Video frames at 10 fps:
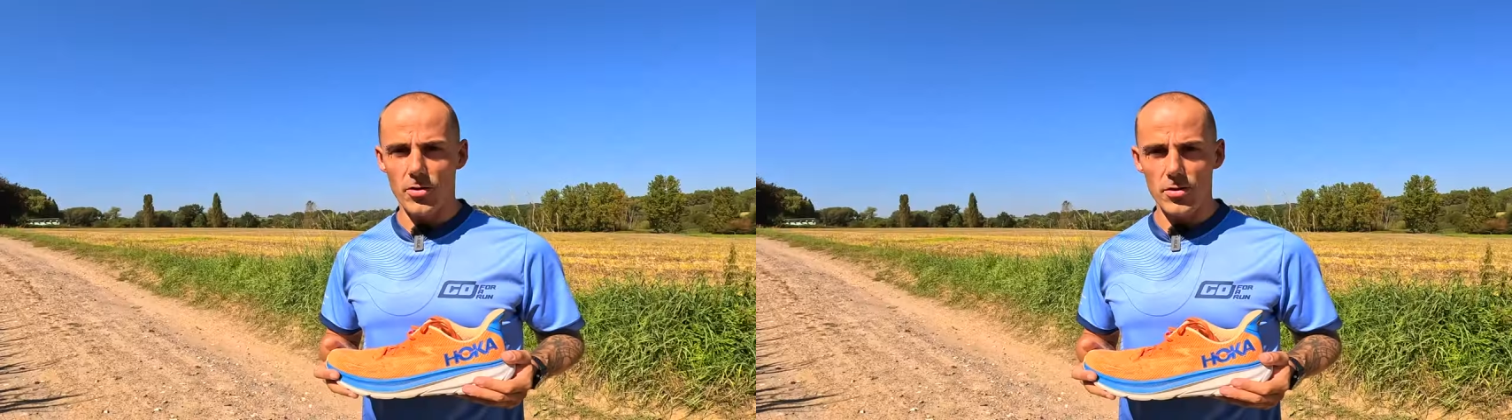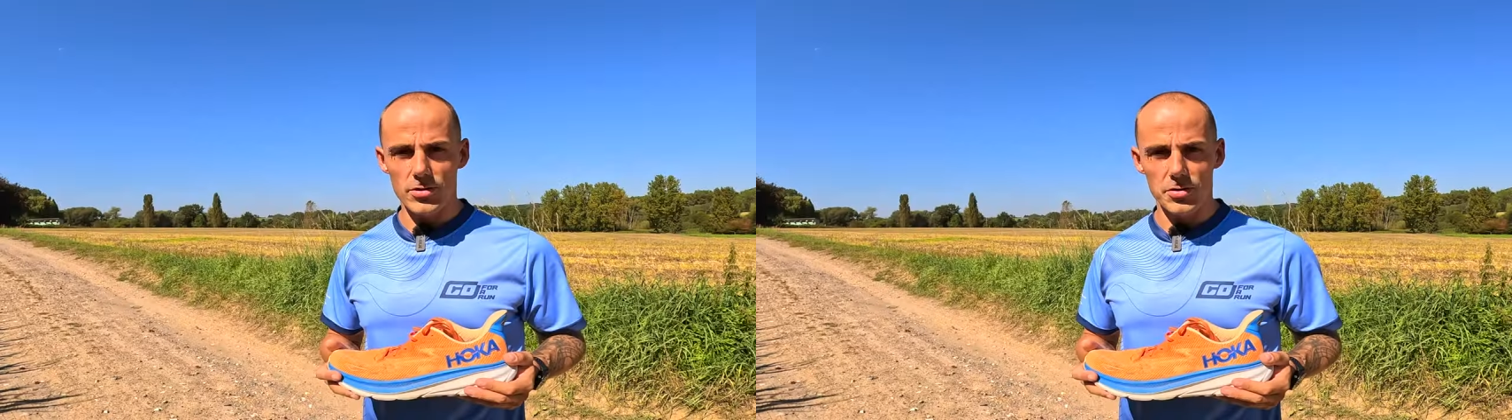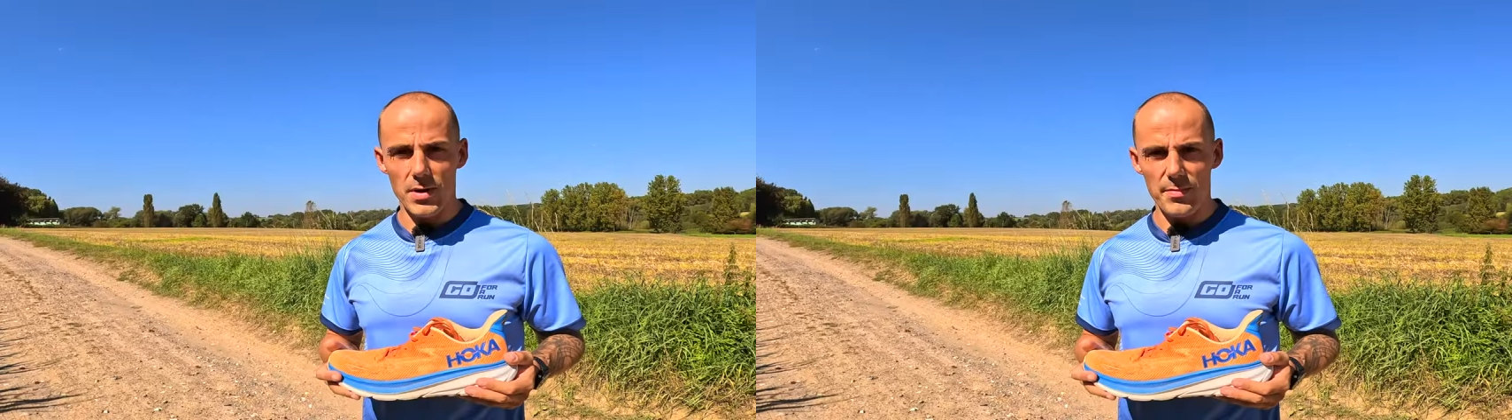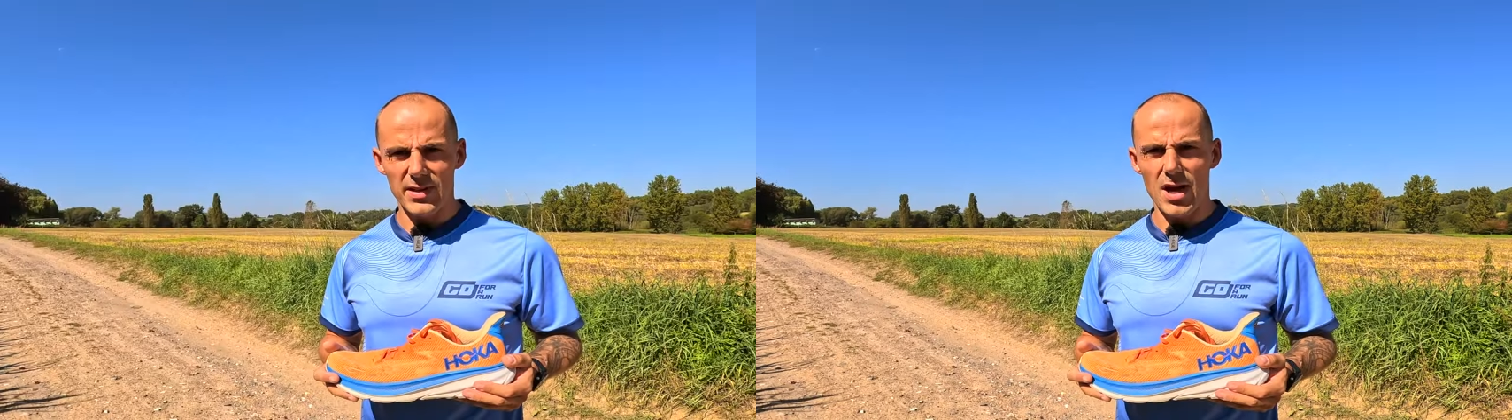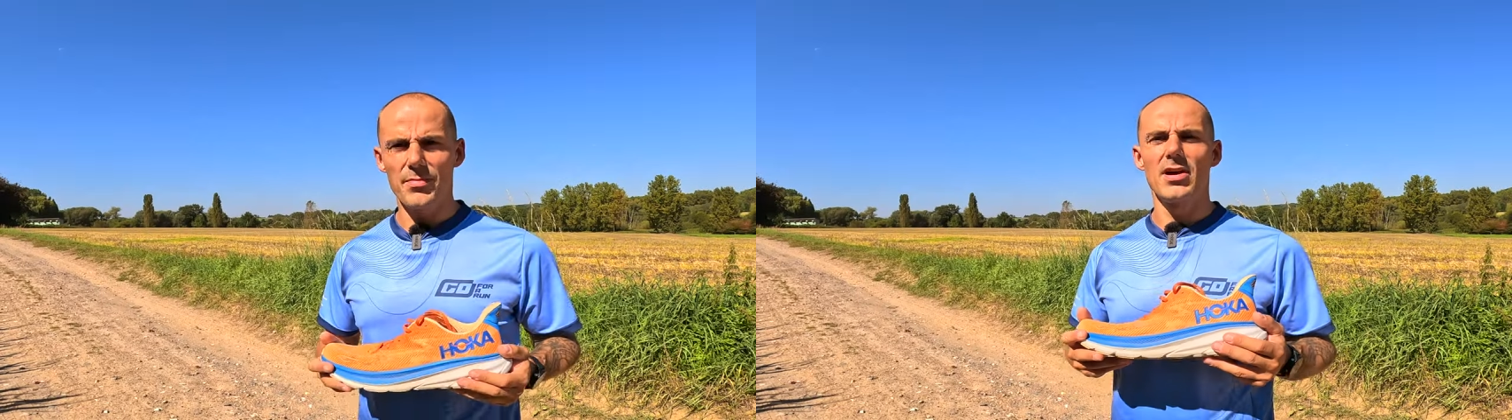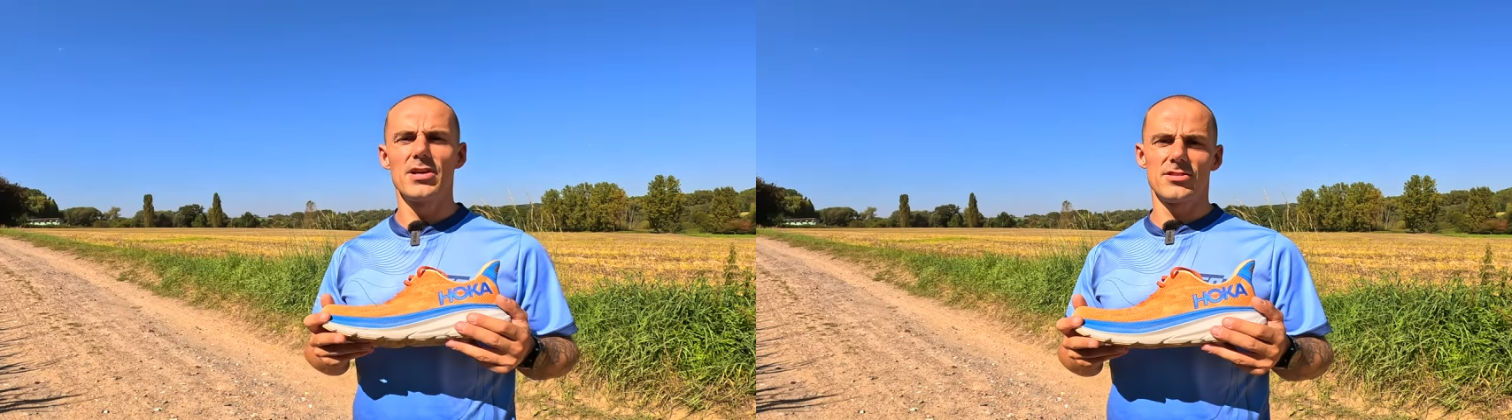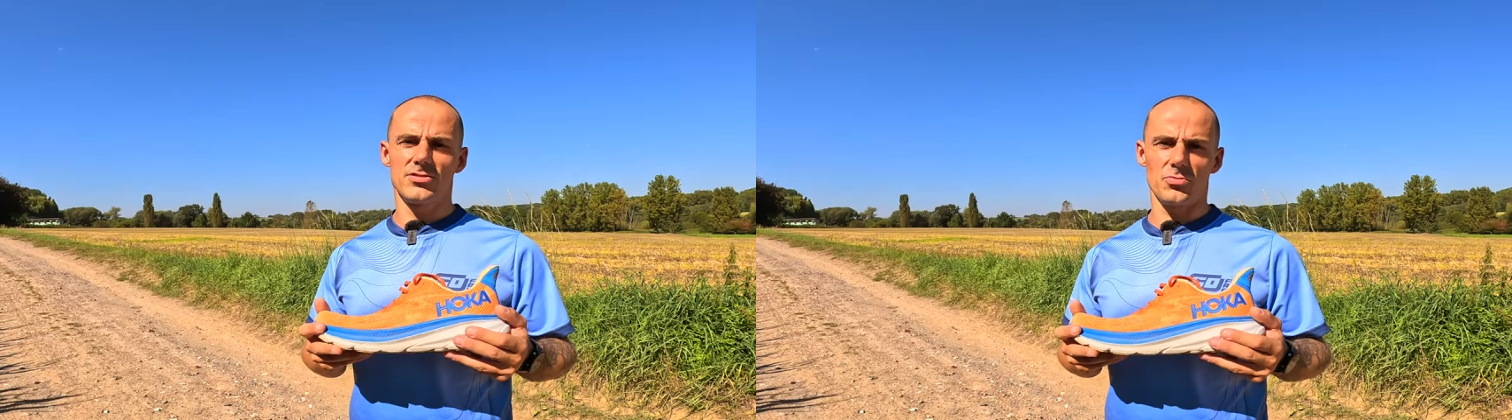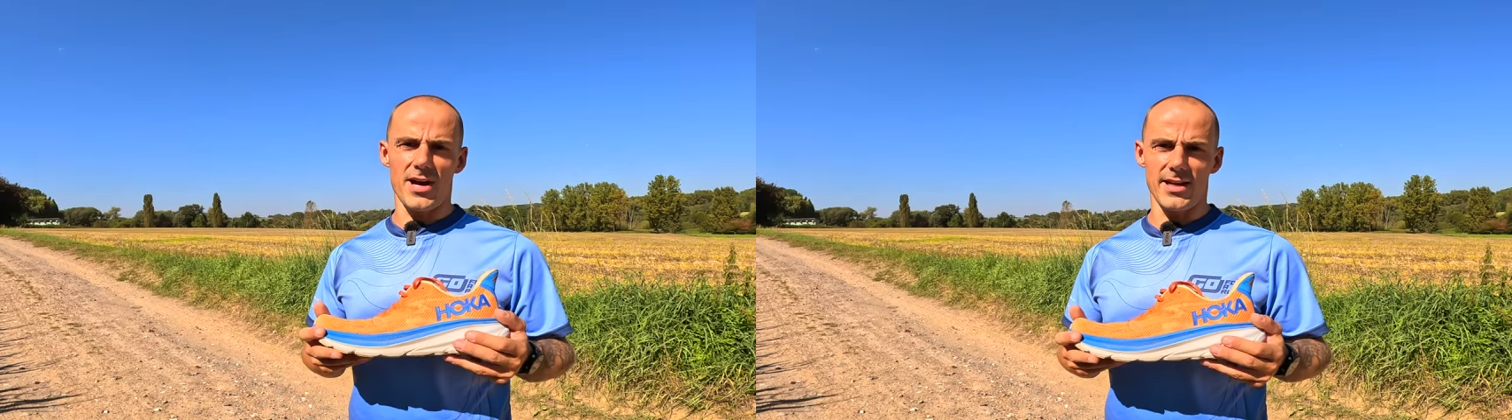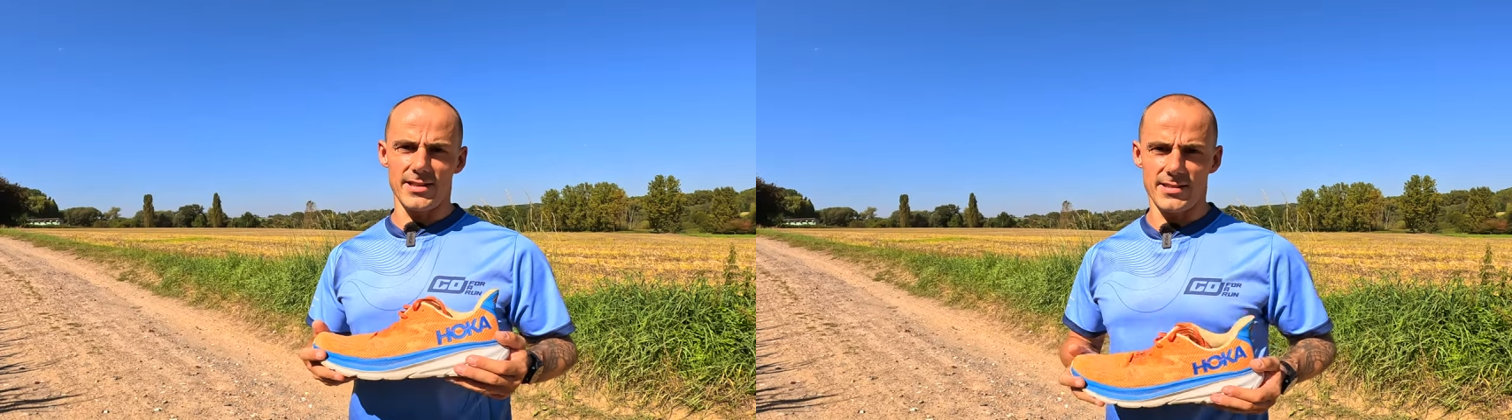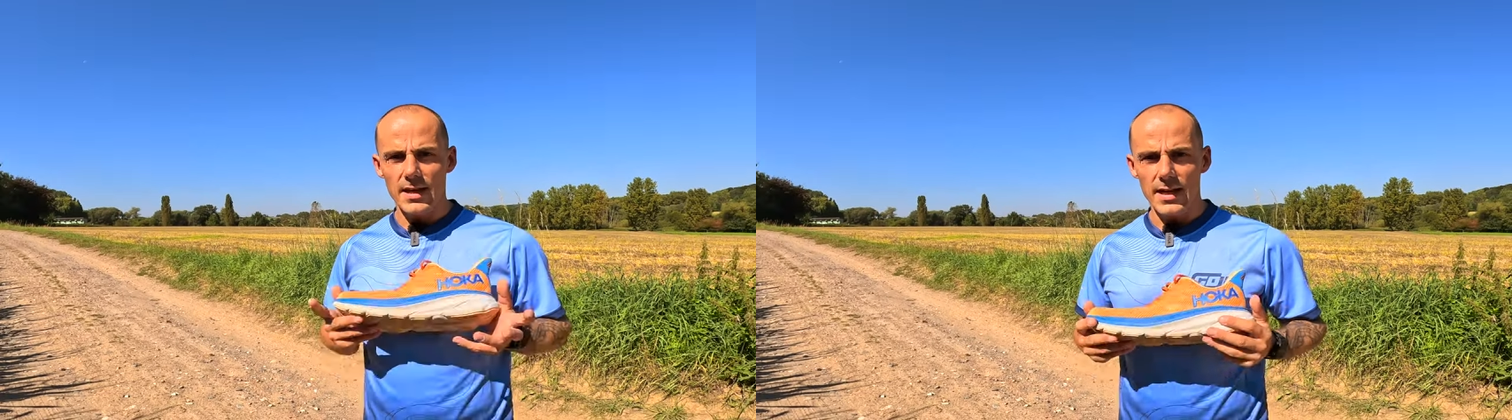course, to wrap it up, strides.